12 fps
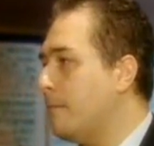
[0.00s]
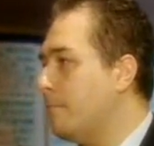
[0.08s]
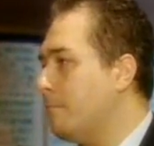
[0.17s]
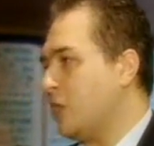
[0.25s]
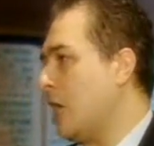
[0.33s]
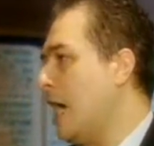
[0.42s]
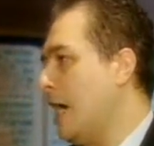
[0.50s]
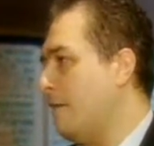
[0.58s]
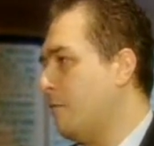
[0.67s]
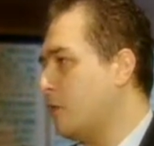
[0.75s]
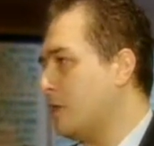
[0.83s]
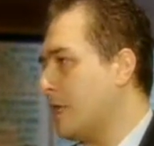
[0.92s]

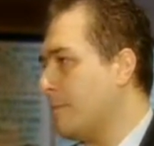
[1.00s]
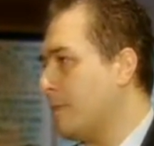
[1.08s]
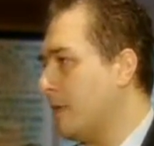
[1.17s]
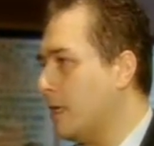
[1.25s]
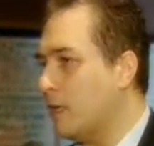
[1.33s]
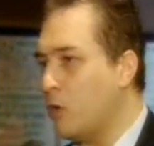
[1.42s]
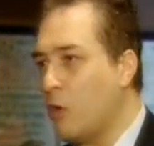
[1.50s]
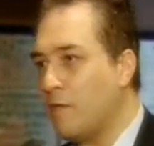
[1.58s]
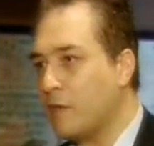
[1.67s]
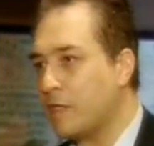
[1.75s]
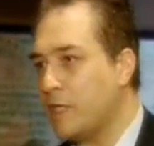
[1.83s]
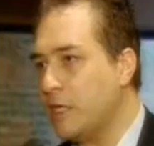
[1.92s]
Mesha, for example, the
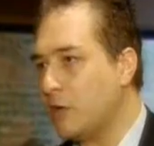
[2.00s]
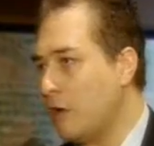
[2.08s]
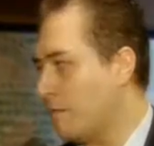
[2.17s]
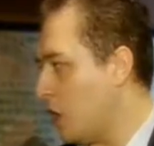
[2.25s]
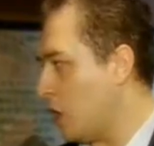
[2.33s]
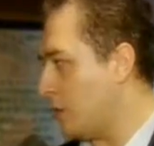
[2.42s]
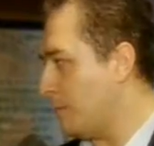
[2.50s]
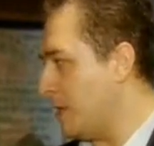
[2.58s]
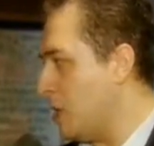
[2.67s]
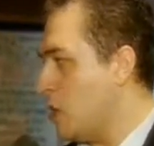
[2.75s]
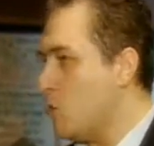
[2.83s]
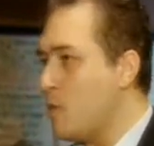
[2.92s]
overseer of the army.